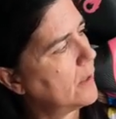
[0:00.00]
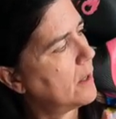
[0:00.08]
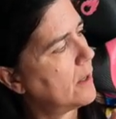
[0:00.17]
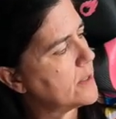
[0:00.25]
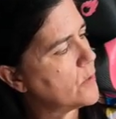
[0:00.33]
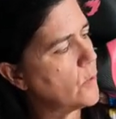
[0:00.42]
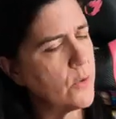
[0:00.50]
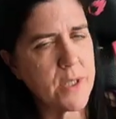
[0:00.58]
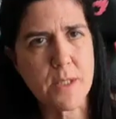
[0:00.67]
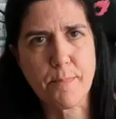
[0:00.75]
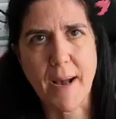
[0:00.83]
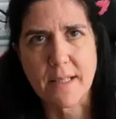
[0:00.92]
I saw
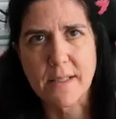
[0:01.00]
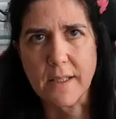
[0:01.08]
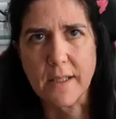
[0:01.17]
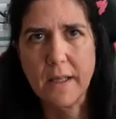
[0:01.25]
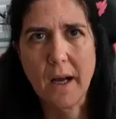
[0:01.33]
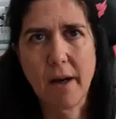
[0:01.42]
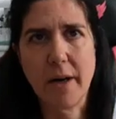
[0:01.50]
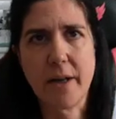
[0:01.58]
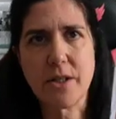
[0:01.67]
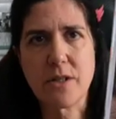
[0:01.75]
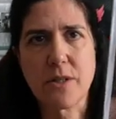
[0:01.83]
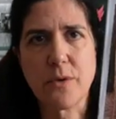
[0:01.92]
this pattern and I
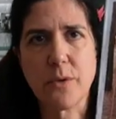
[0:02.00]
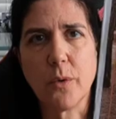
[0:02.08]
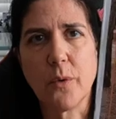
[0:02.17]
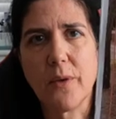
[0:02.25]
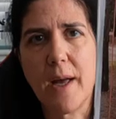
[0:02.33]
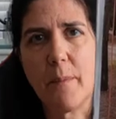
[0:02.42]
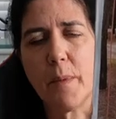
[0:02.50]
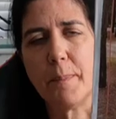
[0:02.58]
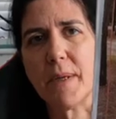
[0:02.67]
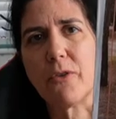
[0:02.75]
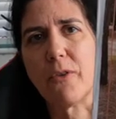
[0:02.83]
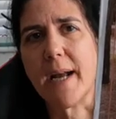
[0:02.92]
just thought that would
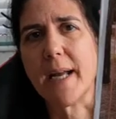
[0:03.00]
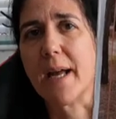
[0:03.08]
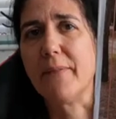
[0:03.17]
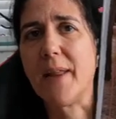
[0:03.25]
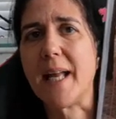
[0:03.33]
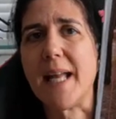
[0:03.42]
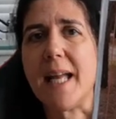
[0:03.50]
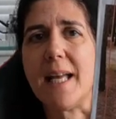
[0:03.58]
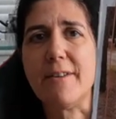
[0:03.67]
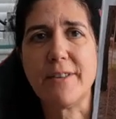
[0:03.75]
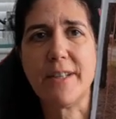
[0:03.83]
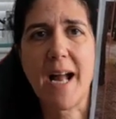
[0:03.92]
be great, and they
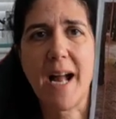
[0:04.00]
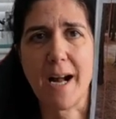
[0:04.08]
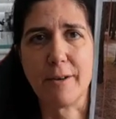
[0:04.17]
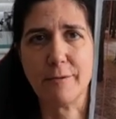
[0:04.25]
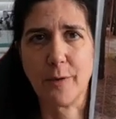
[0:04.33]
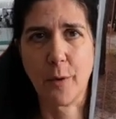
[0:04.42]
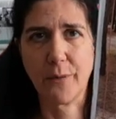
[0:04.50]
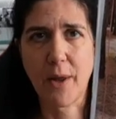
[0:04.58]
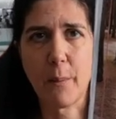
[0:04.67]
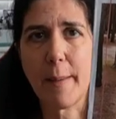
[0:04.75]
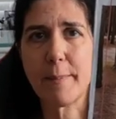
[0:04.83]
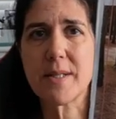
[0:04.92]
even have on their
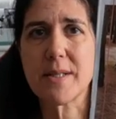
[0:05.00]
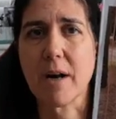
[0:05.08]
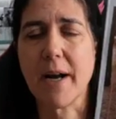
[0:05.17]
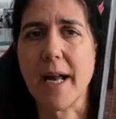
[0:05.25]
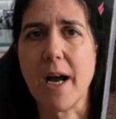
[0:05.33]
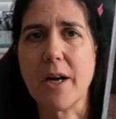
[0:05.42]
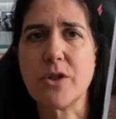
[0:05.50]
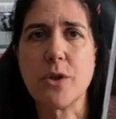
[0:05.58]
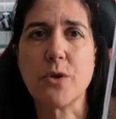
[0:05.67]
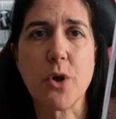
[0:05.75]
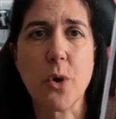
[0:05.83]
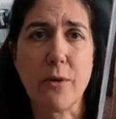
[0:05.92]
website a
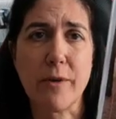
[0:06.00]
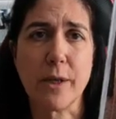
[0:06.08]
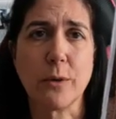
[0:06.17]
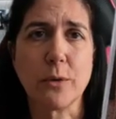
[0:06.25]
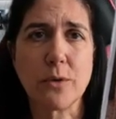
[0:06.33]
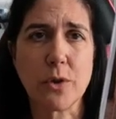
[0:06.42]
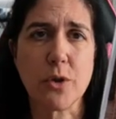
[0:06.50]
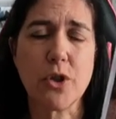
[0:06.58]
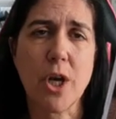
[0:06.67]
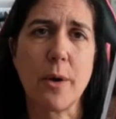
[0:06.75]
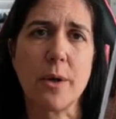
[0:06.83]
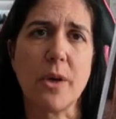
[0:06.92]
tutorial to
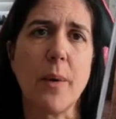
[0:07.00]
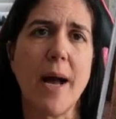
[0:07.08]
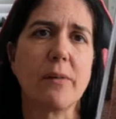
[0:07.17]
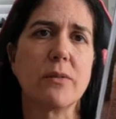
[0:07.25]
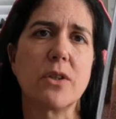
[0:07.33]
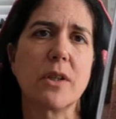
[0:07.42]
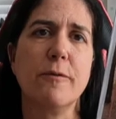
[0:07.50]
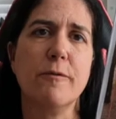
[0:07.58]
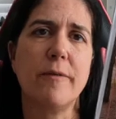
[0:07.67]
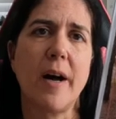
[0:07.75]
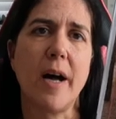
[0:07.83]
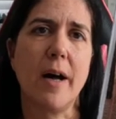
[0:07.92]
show you how to
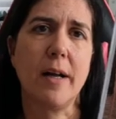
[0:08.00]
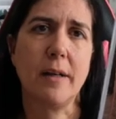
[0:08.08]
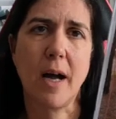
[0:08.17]
convert